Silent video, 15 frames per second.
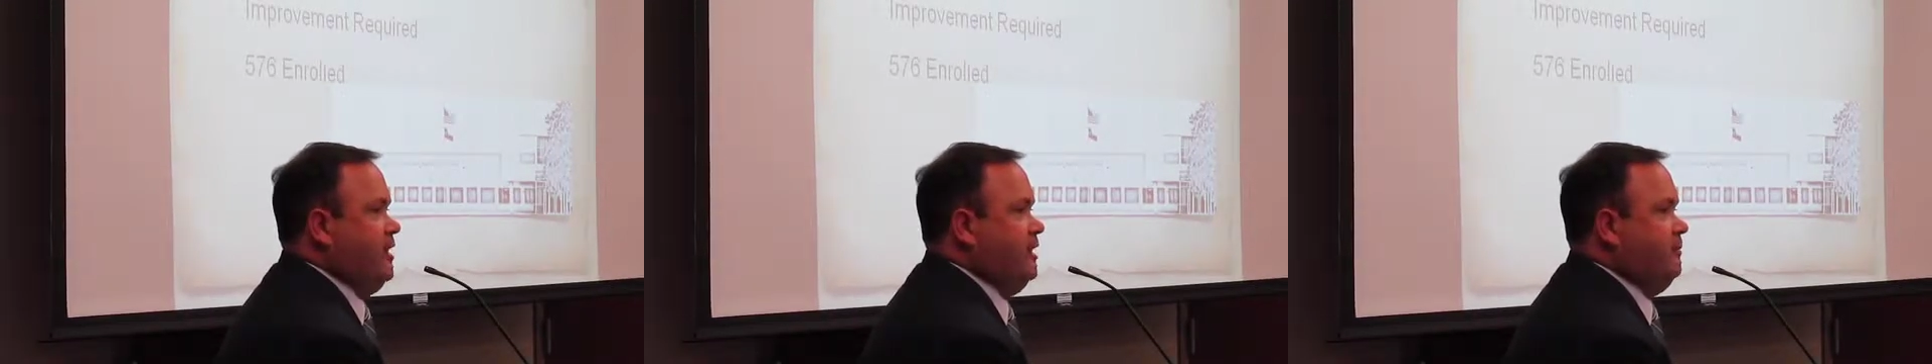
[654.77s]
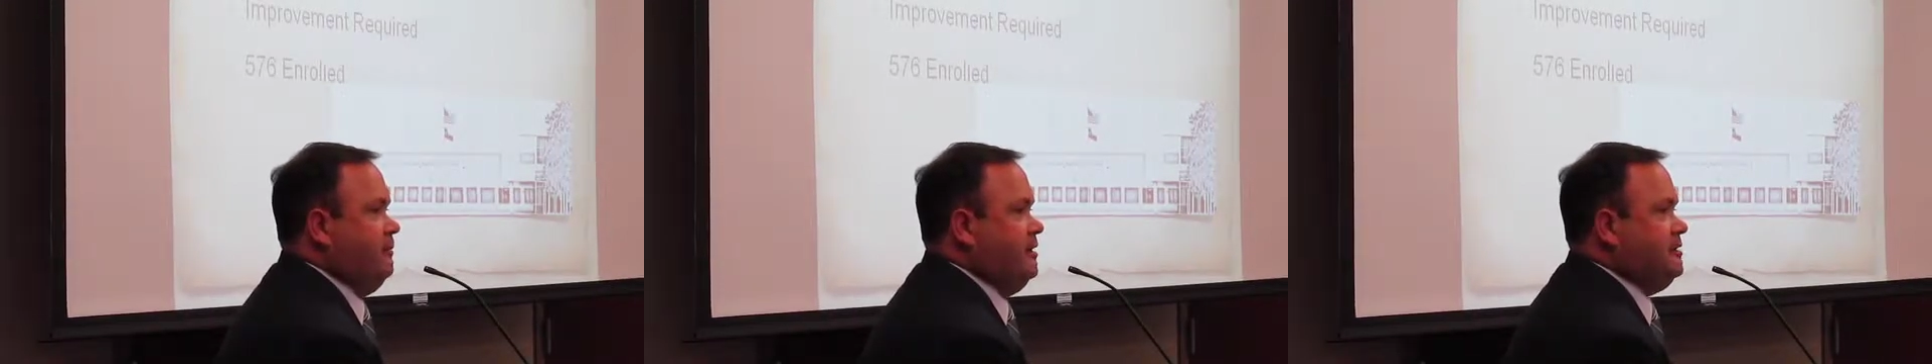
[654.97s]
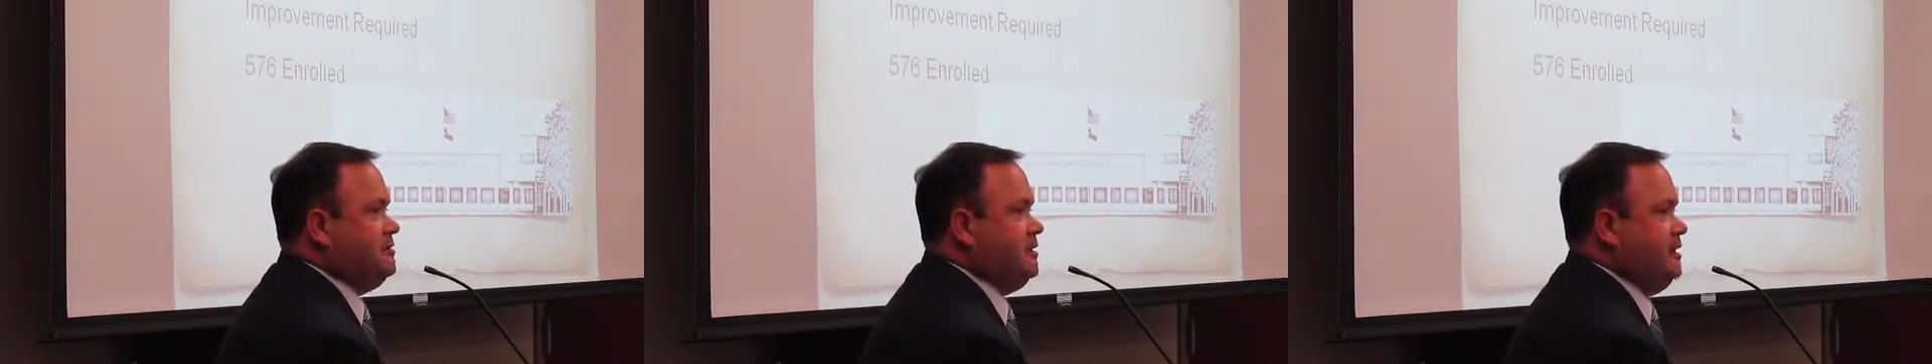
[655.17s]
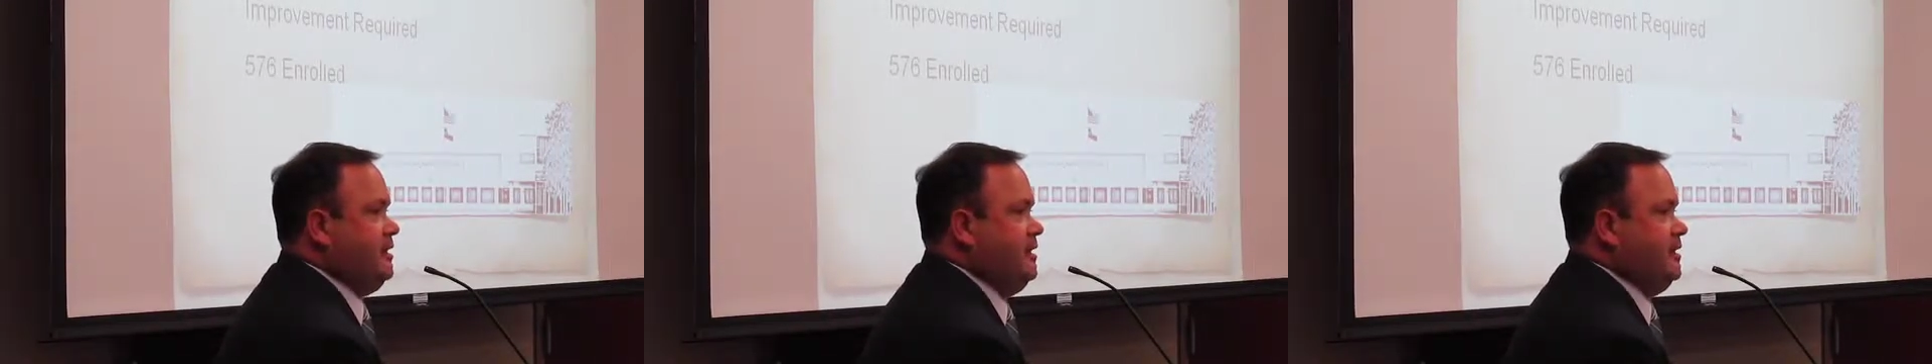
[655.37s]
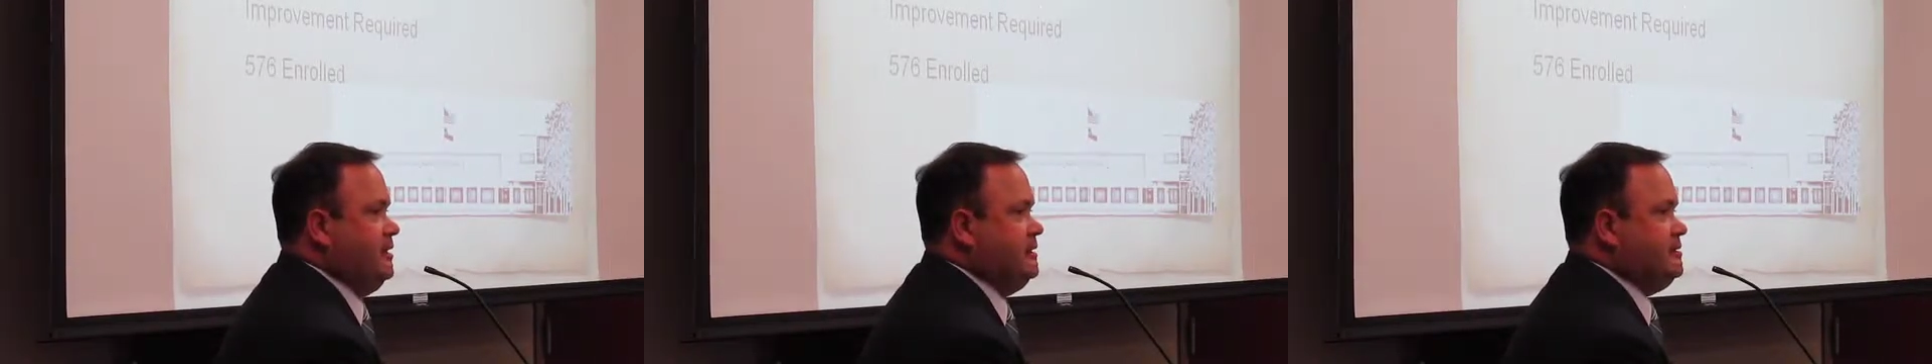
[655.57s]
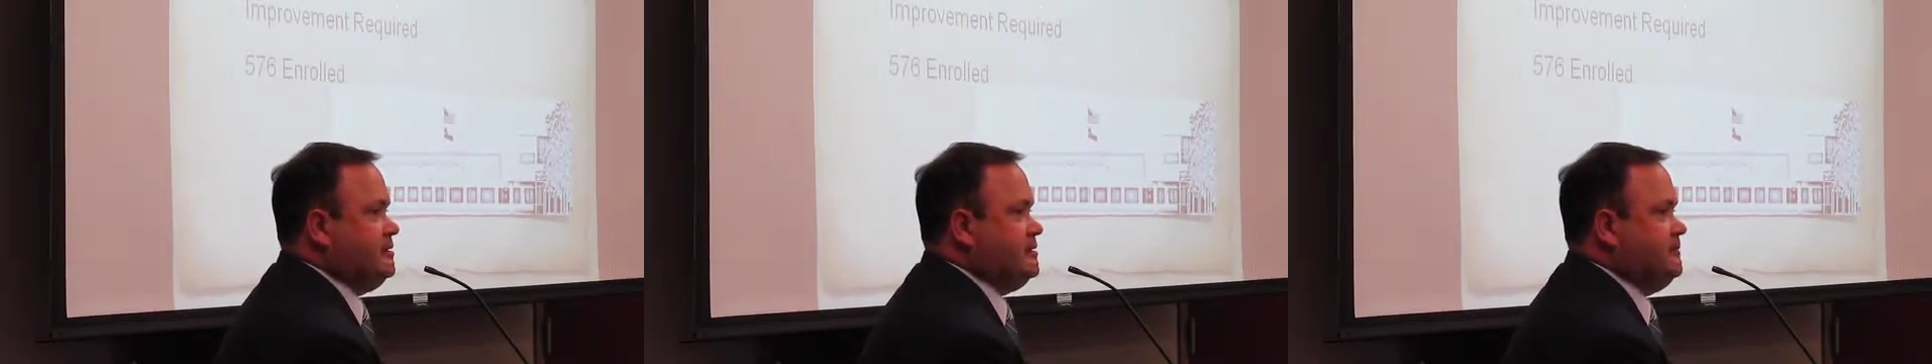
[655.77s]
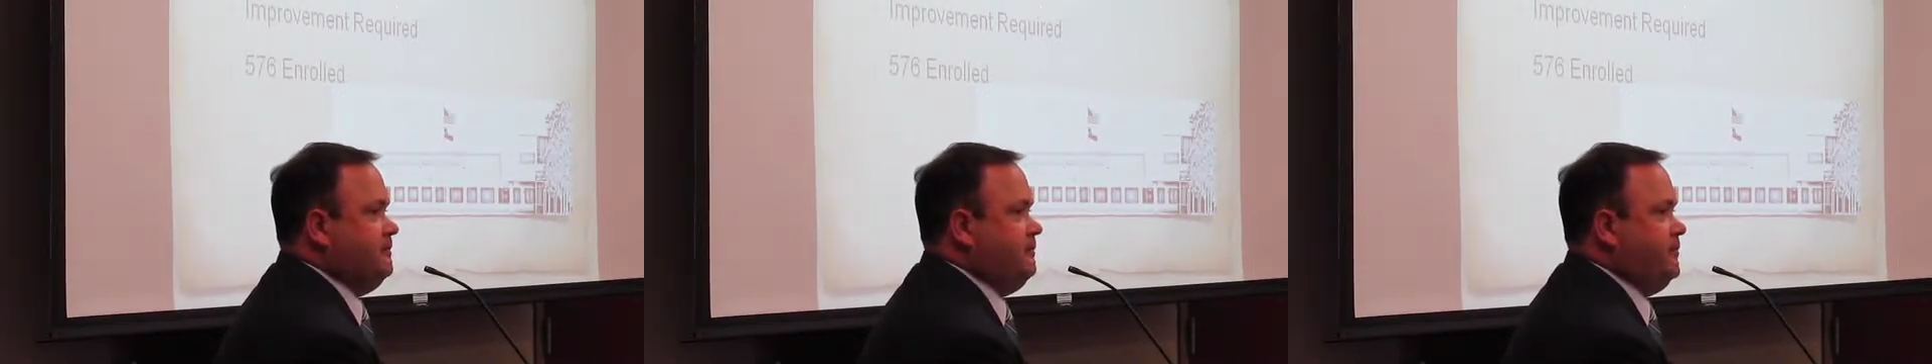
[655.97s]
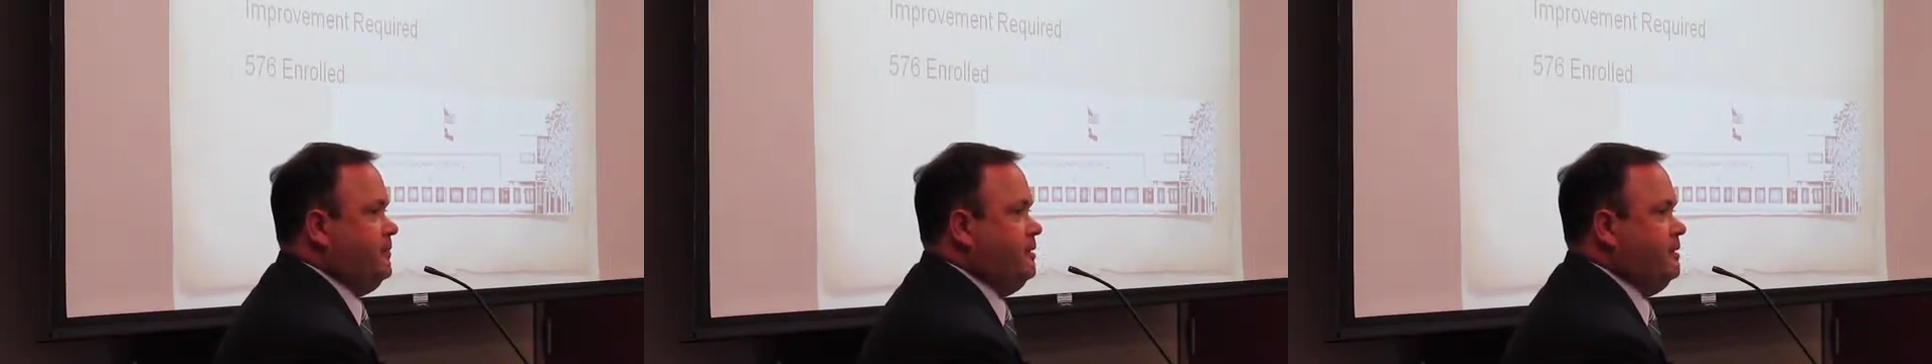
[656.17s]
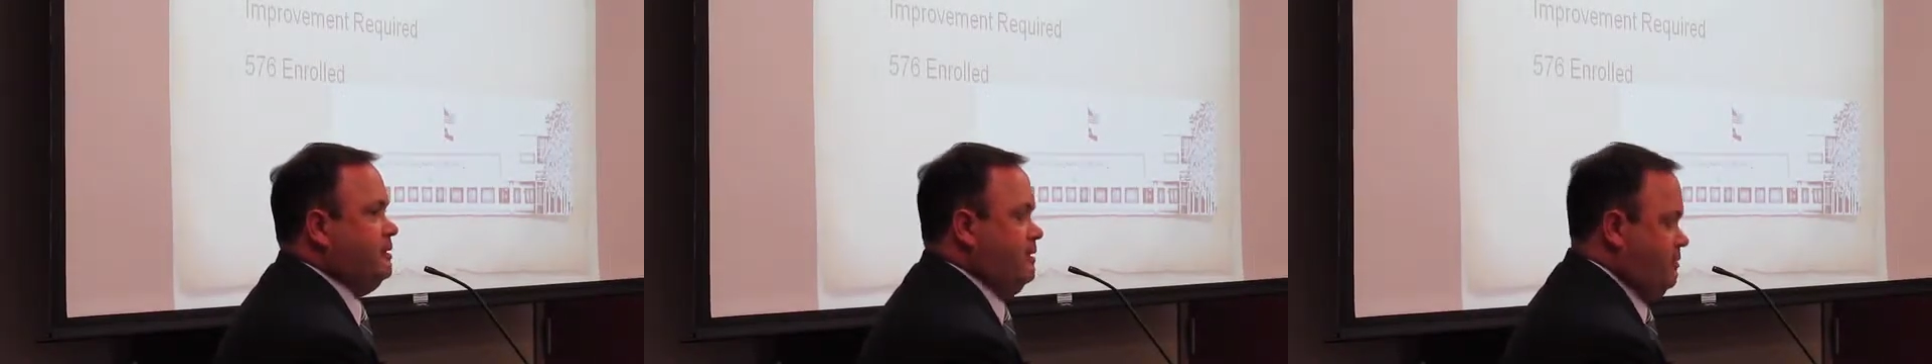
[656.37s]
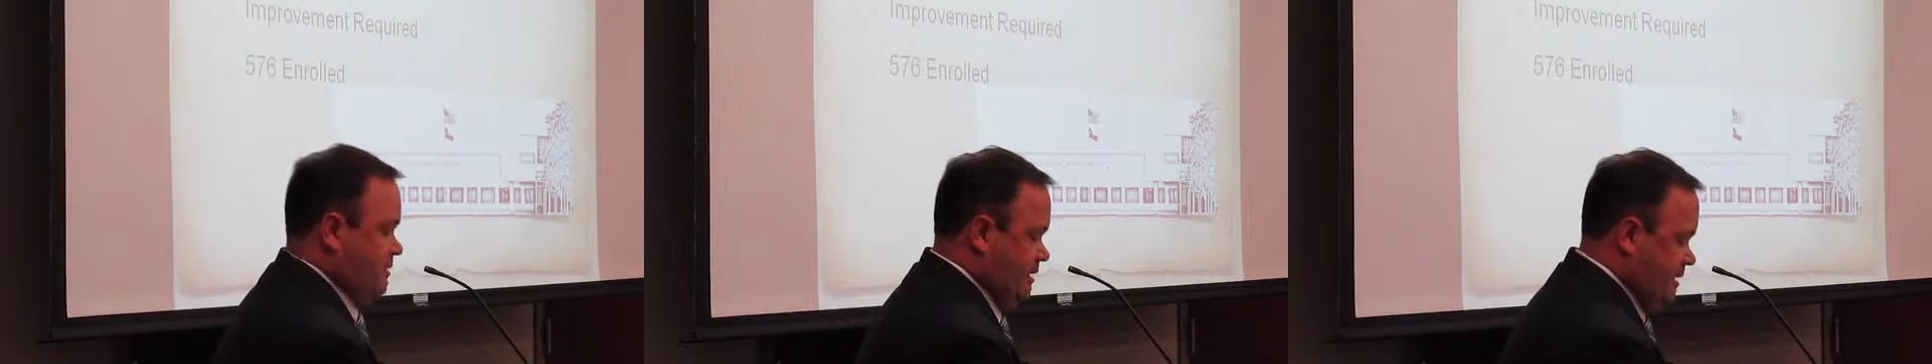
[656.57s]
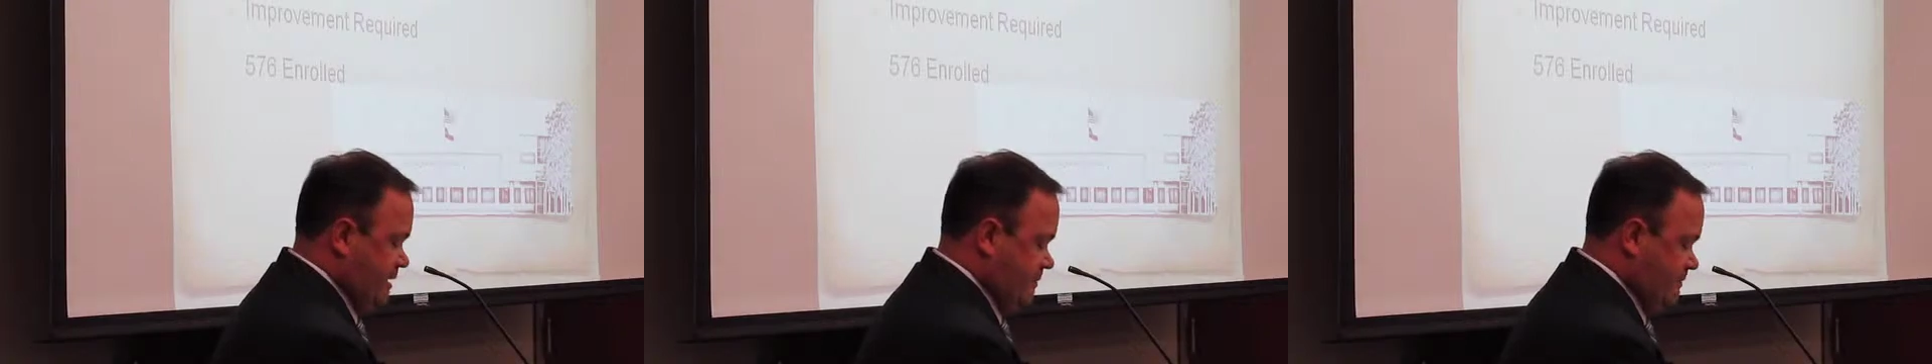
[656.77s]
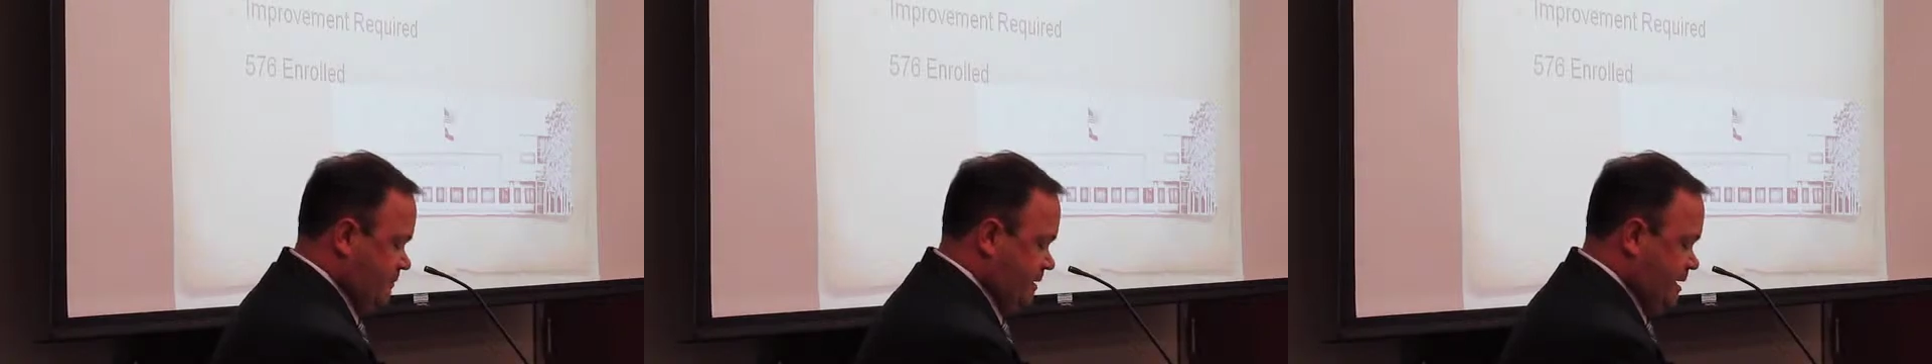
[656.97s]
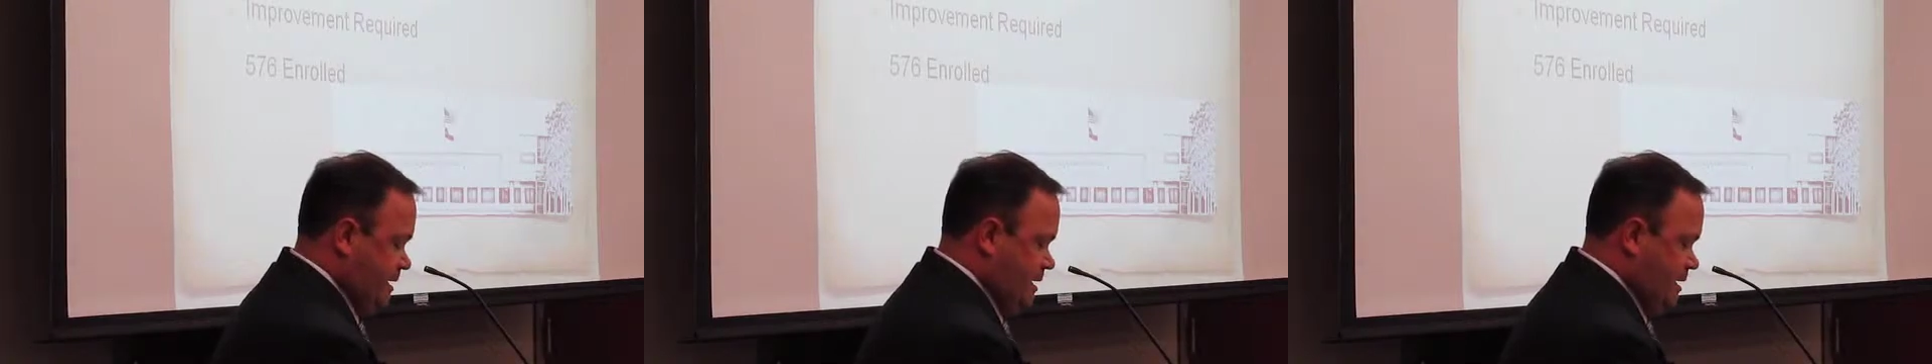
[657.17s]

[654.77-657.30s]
elementary kids. Okay?